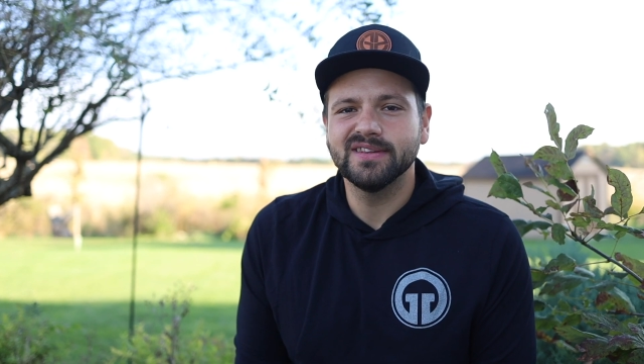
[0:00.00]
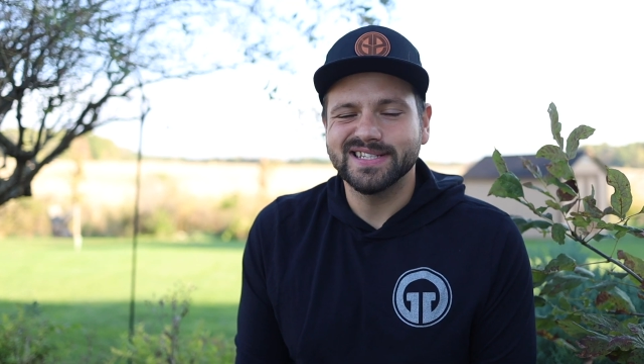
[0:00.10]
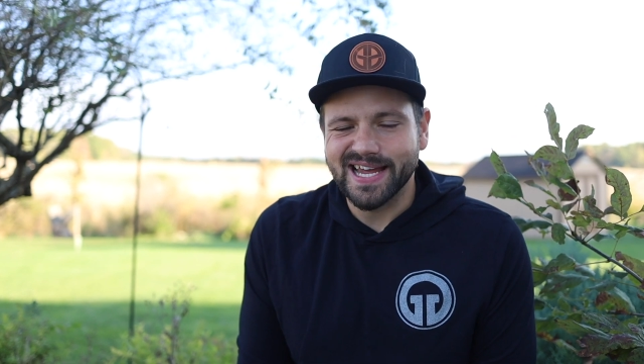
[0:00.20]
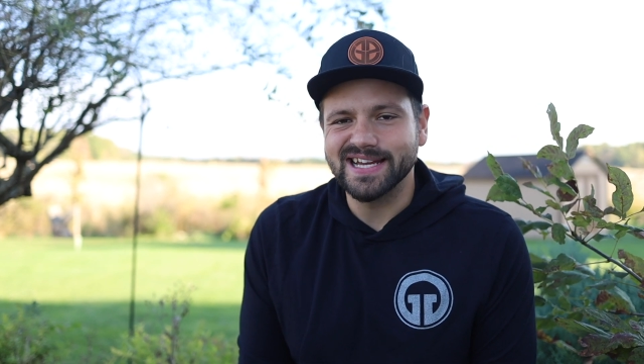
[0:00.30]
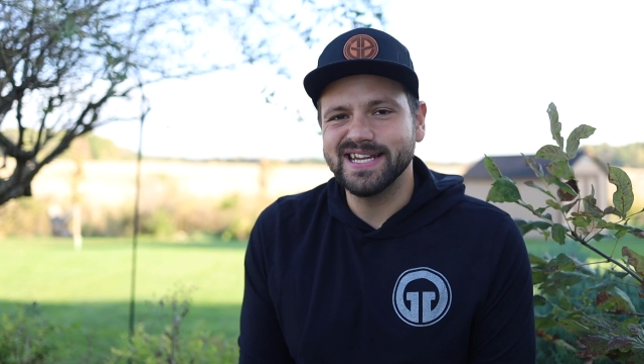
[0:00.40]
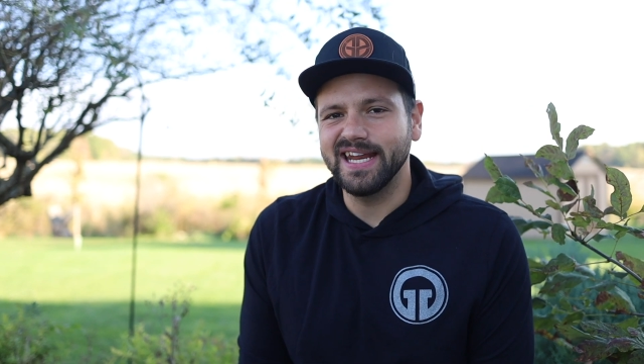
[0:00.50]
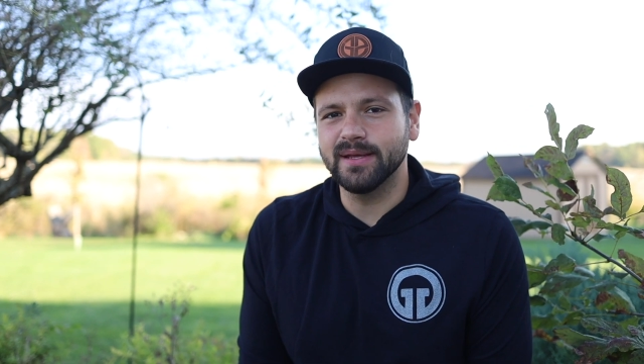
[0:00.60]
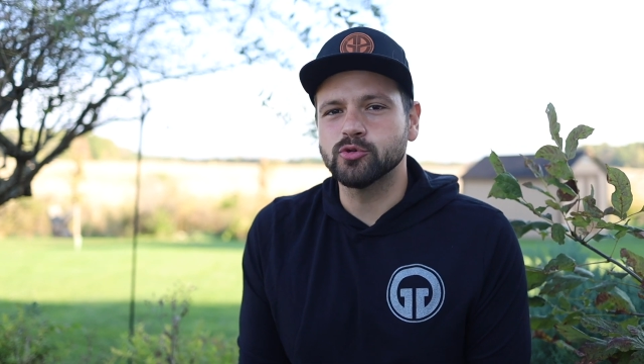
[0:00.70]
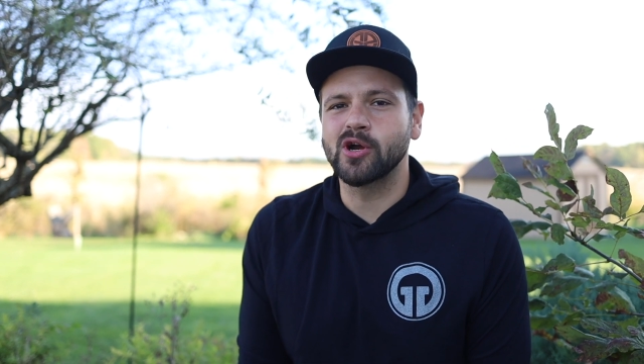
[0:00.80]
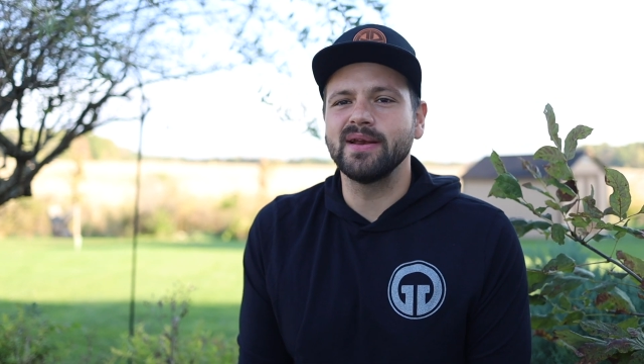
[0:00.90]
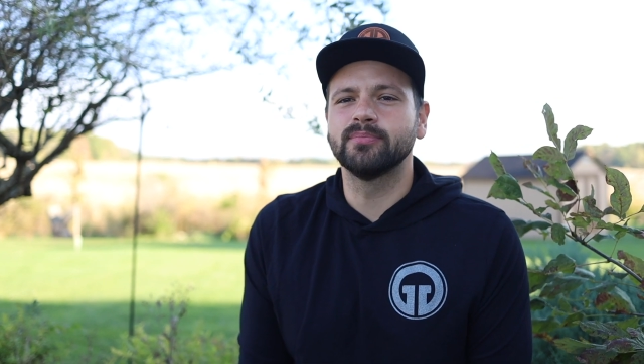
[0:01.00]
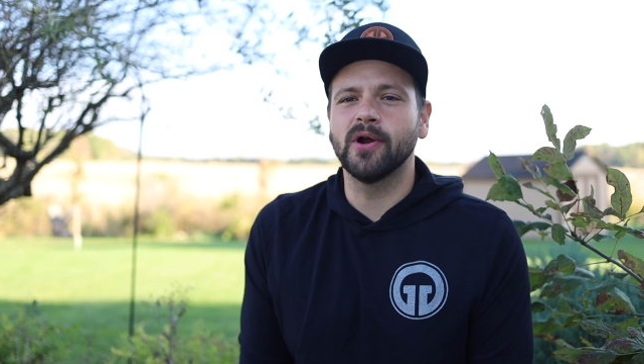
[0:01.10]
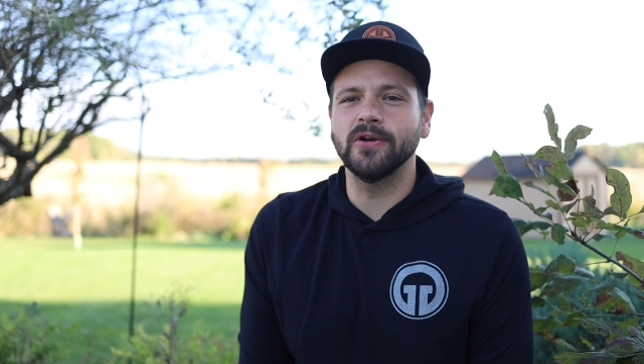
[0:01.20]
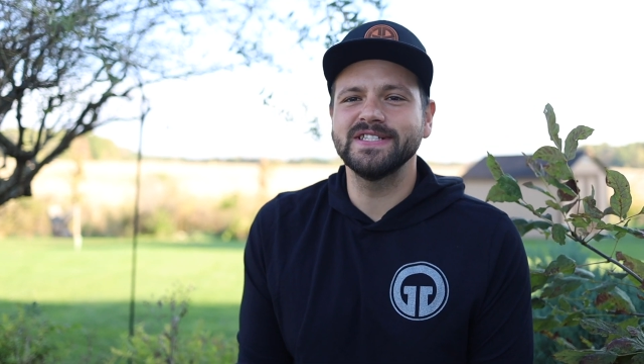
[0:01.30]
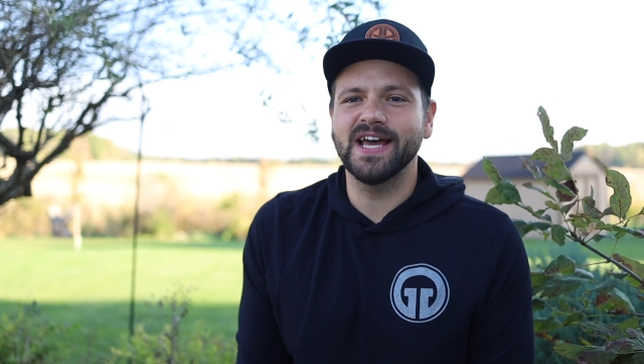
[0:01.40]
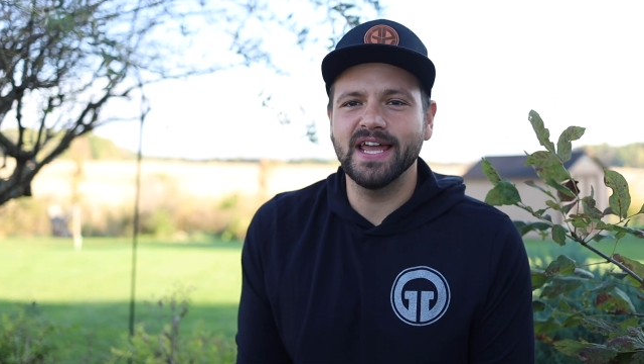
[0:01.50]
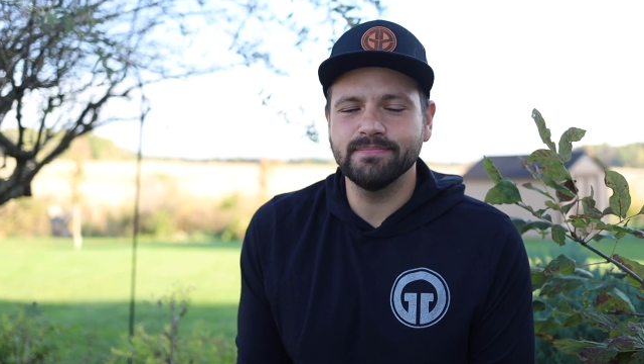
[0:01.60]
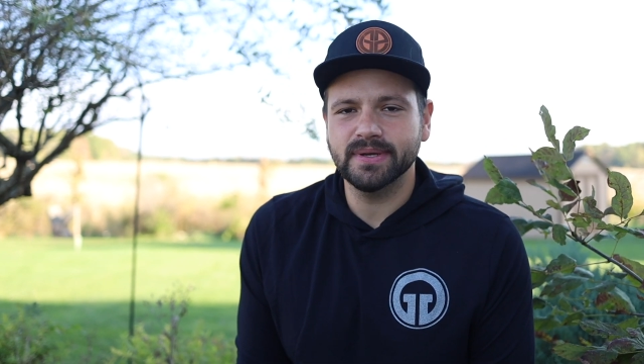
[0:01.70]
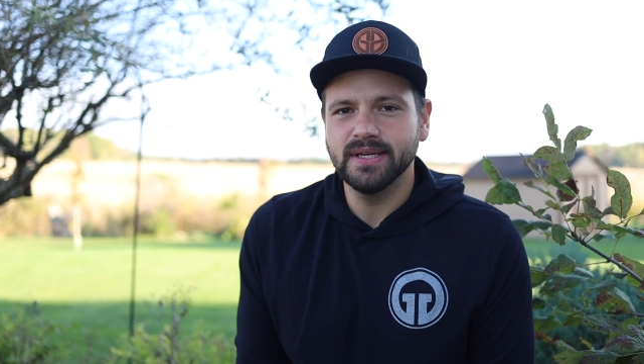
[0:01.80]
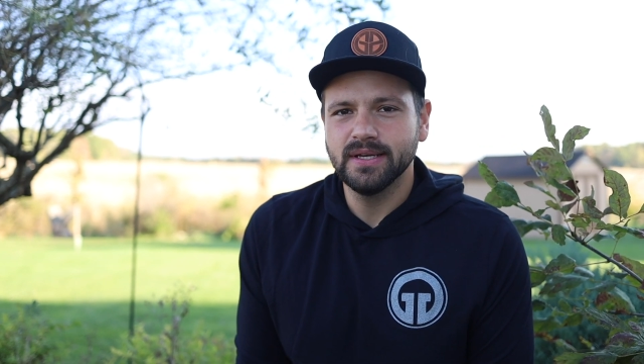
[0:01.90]
the titanium Triton
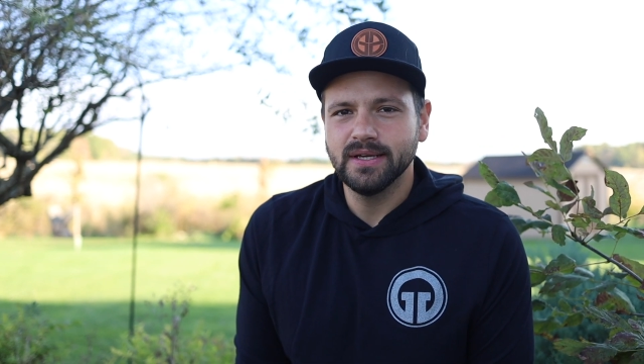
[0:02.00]
prototype